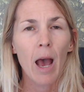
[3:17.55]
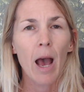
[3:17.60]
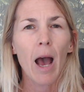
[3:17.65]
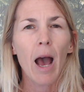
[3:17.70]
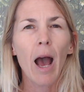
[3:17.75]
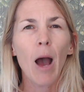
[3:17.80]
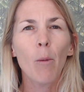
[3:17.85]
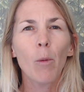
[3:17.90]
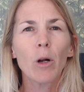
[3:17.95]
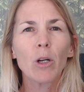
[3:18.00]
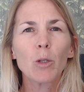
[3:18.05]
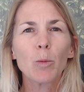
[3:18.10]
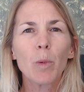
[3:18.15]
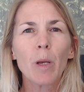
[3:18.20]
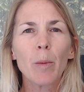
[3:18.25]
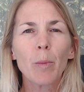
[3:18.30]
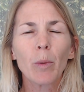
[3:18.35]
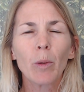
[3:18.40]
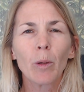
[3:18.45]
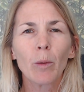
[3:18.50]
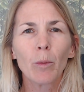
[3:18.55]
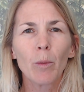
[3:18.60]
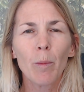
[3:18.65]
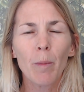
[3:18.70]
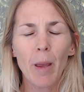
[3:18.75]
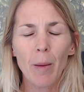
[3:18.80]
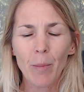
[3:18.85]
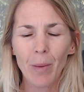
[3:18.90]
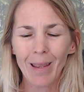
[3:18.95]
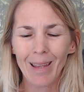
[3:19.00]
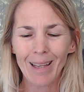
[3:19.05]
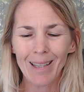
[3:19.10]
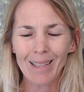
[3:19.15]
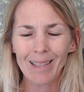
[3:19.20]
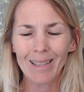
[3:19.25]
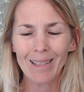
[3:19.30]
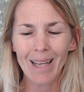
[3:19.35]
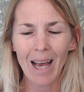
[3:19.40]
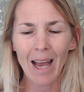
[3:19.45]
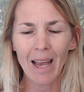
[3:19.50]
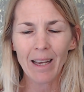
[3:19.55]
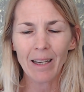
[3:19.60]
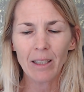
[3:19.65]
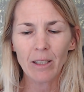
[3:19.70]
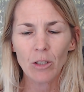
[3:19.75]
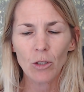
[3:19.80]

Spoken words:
I watched people remember their desire